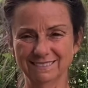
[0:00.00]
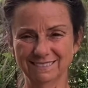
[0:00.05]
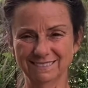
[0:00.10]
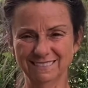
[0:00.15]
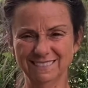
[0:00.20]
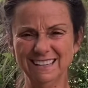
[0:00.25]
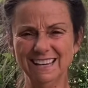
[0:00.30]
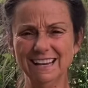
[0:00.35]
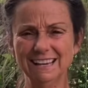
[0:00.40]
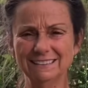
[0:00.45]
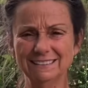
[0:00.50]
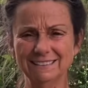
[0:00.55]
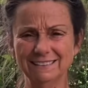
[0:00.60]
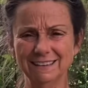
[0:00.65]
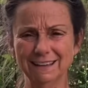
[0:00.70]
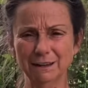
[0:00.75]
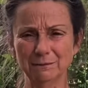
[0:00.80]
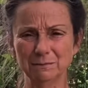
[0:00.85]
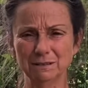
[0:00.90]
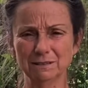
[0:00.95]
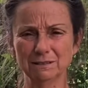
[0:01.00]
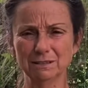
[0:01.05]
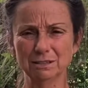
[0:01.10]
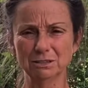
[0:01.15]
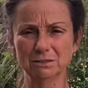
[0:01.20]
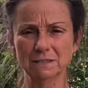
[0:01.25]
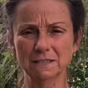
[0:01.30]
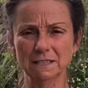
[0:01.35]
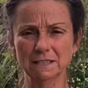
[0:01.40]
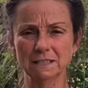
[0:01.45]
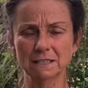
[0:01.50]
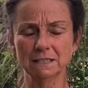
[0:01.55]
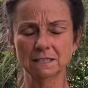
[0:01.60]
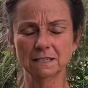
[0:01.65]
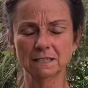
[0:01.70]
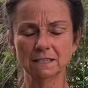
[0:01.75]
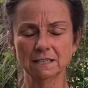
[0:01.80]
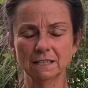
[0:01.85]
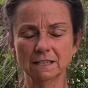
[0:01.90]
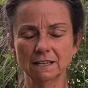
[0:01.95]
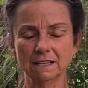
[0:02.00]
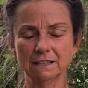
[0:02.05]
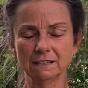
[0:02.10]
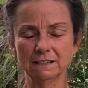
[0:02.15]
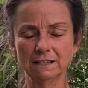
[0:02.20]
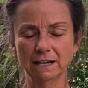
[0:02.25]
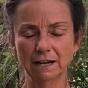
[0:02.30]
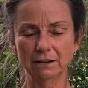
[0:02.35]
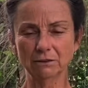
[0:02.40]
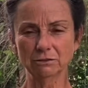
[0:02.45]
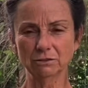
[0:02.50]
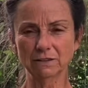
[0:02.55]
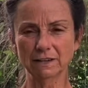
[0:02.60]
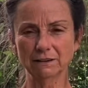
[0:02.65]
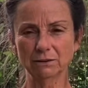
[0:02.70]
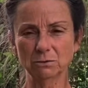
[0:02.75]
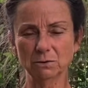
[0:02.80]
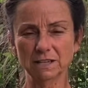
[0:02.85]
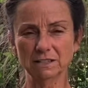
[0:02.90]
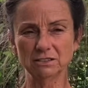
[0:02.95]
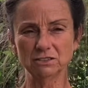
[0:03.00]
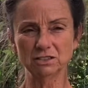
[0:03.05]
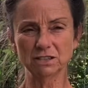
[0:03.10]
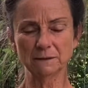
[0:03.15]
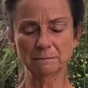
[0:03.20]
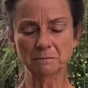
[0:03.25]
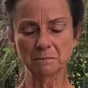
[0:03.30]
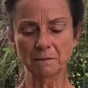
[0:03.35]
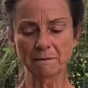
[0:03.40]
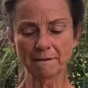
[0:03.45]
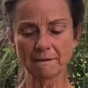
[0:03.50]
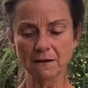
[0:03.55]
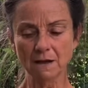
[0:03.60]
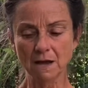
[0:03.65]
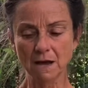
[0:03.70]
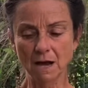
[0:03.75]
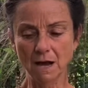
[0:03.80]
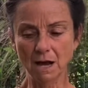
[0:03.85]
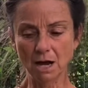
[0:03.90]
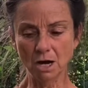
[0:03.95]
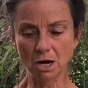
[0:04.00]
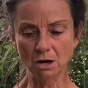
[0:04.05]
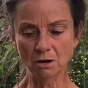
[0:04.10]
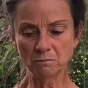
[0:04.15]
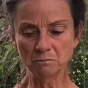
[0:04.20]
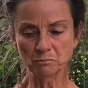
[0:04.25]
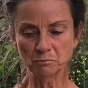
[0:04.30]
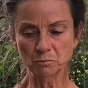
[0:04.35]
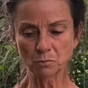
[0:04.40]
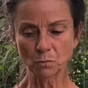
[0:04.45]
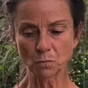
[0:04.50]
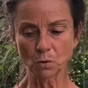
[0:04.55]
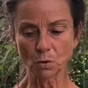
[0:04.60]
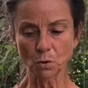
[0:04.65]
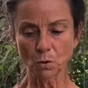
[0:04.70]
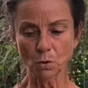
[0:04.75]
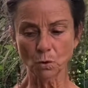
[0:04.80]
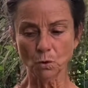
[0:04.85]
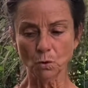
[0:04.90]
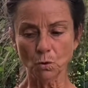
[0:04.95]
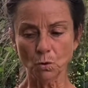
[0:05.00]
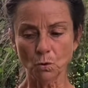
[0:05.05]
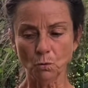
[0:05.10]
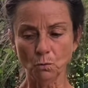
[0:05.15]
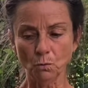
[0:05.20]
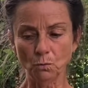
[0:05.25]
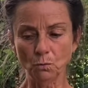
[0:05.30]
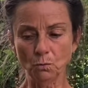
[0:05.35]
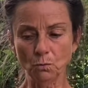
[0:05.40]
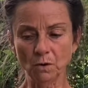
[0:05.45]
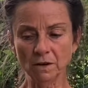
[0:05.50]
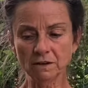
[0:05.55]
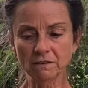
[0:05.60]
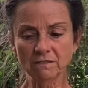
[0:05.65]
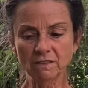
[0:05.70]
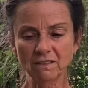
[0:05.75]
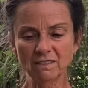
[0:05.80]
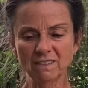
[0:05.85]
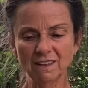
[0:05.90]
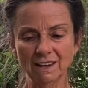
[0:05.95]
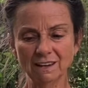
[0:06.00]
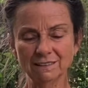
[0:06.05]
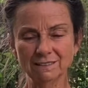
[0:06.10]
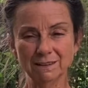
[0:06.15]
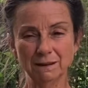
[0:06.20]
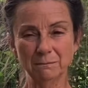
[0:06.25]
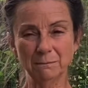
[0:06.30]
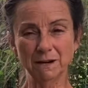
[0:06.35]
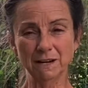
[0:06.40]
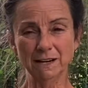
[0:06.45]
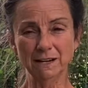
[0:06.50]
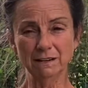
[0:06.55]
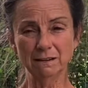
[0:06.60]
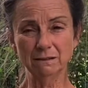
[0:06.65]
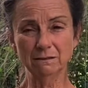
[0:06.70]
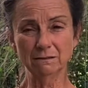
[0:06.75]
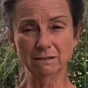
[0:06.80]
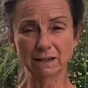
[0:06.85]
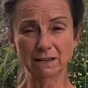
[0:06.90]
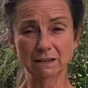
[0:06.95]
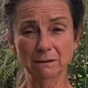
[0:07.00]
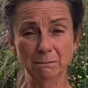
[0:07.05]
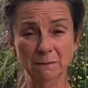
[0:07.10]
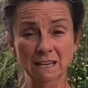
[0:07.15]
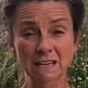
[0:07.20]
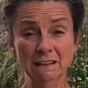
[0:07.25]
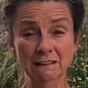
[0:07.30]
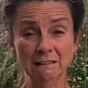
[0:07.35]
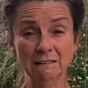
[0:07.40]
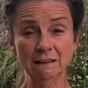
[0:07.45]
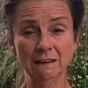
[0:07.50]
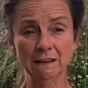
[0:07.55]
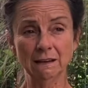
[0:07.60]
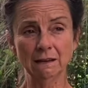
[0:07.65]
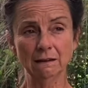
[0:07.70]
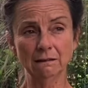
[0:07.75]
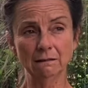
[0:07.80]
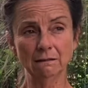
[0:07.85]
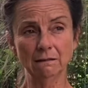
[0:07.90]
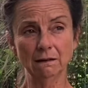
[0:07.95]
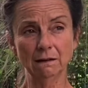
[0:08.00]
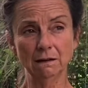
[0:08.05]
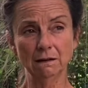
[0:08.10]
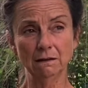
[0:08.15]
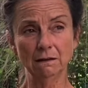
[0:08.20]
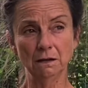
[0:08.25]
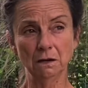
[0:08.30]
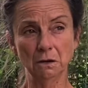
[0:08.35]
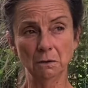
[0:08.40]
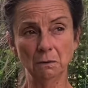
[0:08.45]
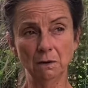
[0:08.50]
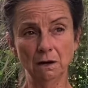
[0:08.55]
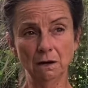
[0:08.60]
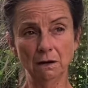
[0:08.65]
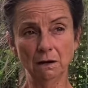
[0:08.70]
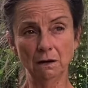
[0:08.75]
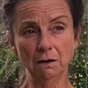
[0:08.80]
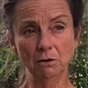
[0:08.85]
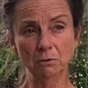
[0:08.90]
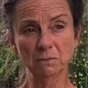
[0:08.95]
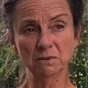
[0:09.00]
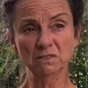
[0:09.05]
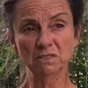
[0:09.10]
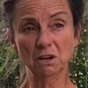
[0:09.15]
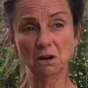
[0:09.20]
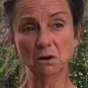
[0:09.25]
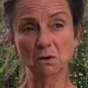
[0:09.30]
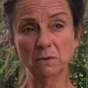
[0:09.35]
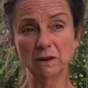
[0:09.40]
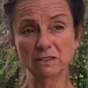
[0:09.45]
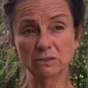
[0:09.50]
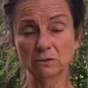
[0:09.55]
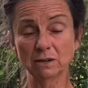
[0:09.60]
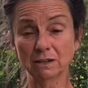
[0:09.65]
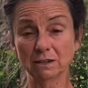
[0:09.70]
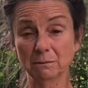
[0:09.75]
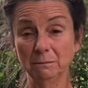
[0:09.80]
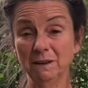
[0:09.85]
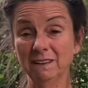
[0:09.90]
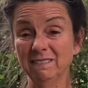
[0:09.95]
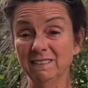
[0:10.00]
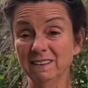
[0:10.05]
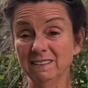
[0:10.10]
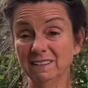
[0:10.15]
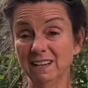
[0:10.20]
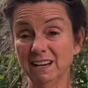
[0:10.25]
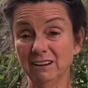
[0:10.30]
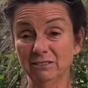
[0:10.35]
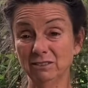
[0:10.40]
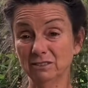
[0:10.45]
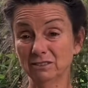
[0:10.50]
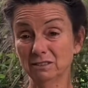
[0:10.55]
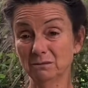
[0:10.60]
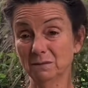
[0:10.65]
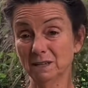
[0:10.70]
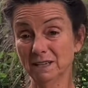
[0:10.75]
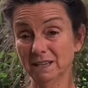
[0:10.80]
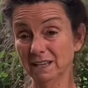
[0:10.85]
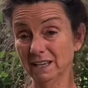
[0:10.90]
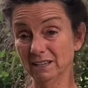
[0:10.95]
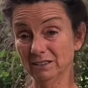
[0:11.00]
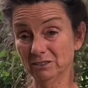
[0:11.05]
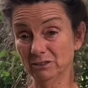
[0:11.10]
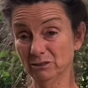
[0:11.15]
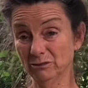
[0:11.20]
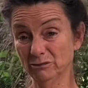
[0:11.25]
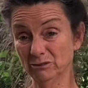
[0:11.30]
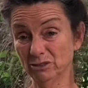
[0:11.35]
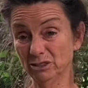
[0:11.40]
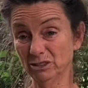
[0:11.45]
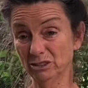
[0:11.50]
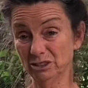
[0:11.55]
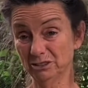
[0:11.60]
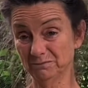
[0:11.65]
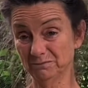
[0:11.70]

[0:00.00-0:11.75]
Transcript: Yes, absolutely. Yeah, great question. One of the things I might recommend, and I almost always recommend this after somebody has their first